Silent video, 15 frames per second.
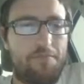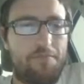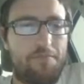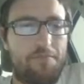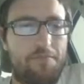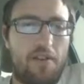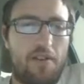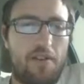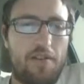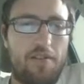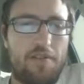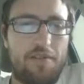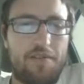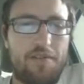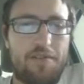
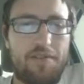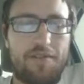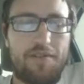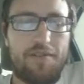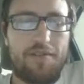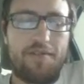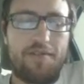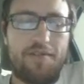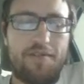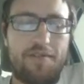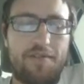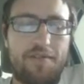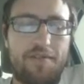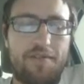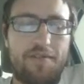handles
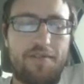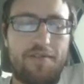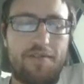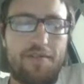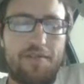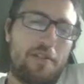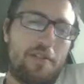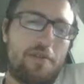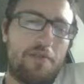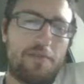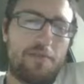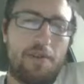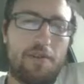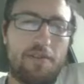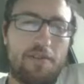the generalist
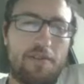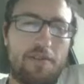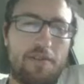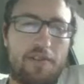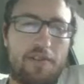boundaries.